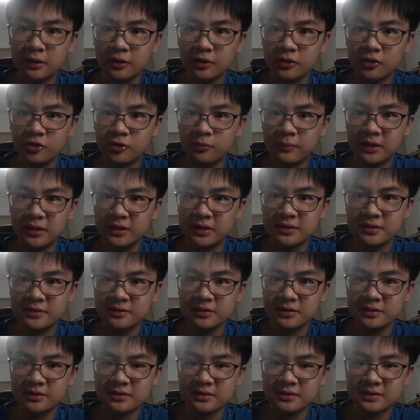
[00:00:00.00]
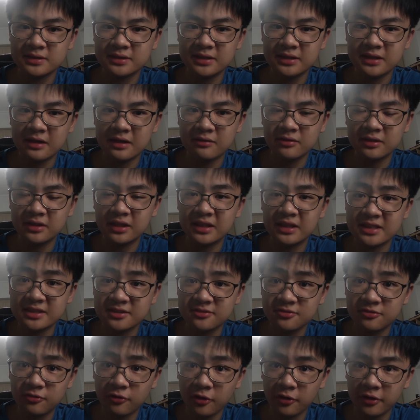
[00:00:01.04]
you may see everything that's
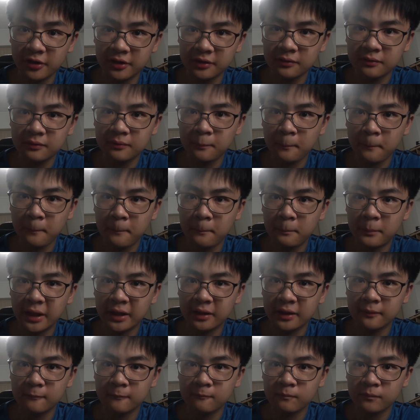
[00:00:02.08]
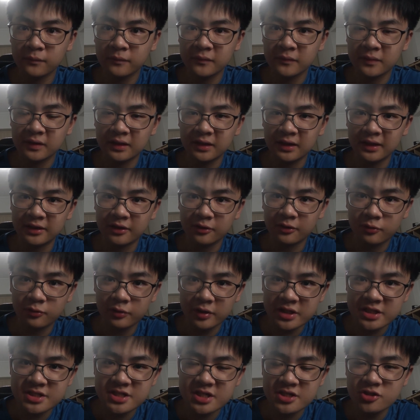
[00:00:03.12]
foreign, but in the
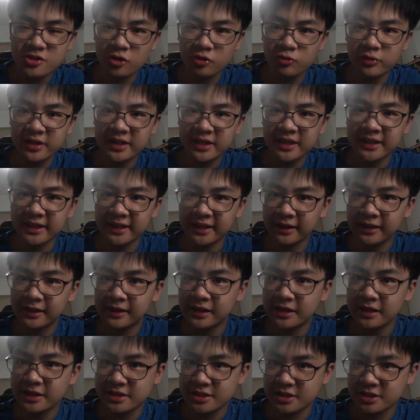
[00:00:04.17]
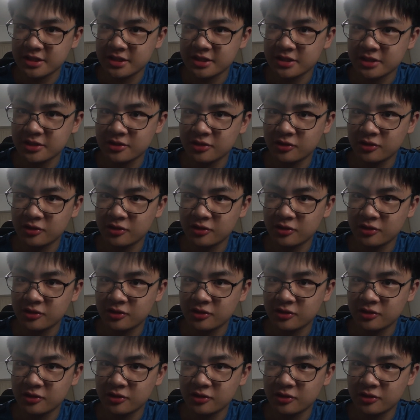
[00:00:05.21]
question you're reading English.